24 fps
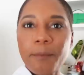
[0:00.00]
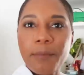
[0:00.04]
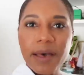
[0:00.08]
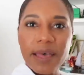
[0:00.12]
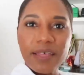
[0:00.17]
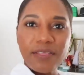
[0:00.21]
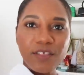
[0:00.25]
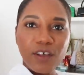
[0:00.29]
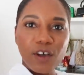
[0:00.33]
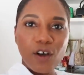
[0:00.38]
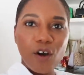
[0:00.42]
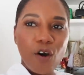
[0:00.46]

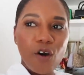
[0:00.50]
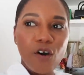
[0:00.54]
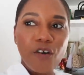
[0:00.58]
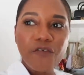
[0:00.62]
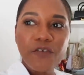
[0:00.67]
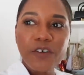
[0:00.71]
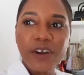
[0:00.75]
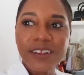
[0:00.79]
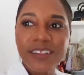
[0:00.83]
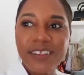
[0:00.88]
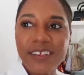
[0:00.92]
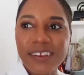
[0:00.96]
But the goal
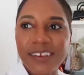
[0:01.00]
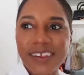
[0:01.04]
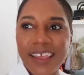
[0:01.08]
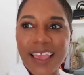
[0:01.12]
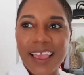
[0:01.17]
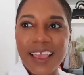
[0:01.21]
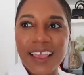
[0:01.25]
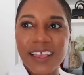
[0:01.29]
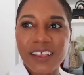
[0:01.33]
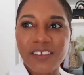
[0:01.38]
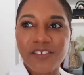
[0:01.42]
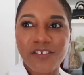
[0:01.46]
for
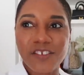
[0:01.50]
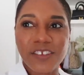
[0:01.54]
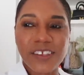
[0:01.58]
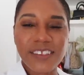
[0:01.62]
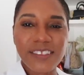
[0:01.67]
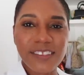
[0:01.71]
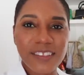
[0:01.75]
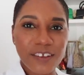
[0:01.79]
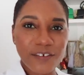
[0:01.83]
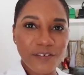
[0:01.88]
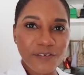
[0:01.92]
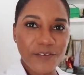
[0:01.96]
today is
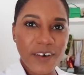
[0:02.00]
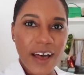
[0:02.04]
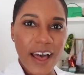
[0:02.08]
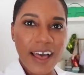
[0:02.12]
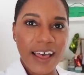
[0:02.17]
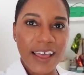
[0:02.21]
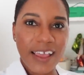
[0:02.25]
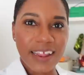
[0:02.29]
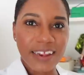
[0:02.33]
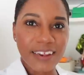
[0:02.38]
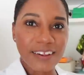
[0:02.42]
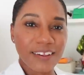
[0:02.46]
just to
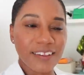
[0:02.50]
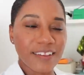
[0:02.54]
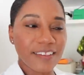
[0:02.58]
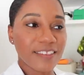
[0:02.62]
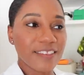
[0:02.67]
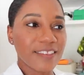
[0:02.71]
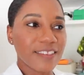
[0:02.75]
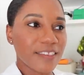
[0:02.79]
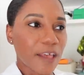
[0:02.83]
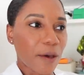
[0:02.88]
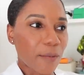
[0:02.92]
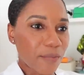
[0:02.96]
find
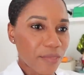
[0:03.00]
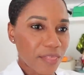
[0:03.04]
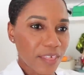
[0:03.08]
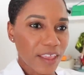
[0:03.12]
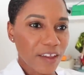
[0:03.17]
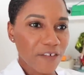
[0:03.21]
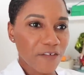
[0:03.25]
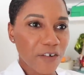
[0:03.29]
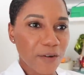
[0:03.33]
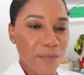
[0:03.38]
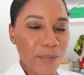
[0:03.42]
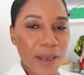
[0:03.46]

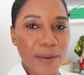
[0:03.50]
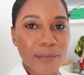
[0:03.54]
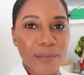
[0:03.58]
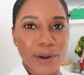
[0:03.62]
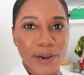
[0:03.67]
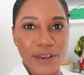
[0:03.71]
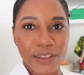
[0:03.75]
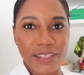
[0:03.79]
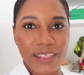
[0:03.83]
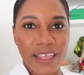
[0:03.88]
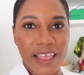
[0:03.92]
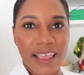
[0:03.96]
something for my
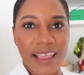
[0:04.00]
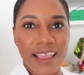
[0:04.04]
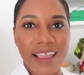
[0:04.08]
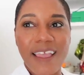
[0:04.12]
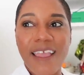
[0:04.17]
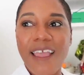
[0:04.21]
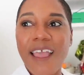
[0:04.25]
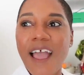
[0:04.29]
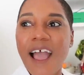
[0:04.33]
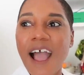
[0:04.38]
birthday.